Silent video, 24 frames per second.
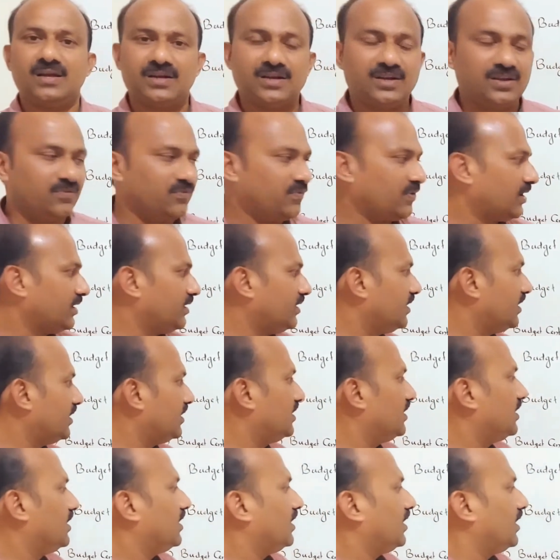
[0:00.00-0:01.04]
different
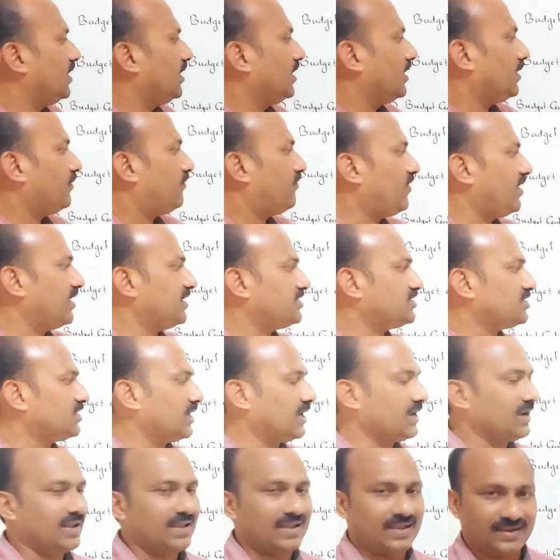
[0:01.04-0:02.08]

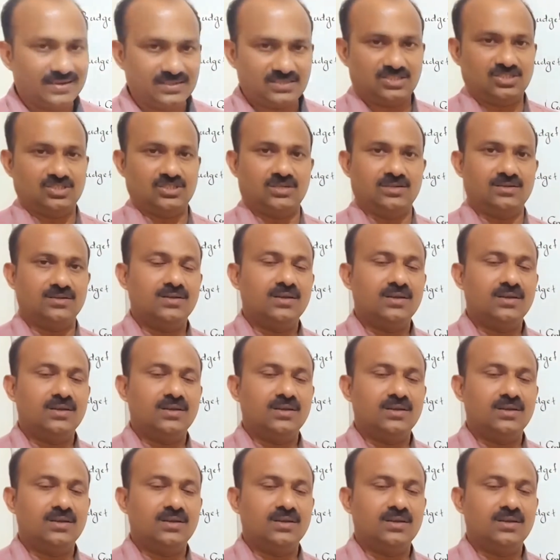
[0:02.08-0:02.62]
functional heads.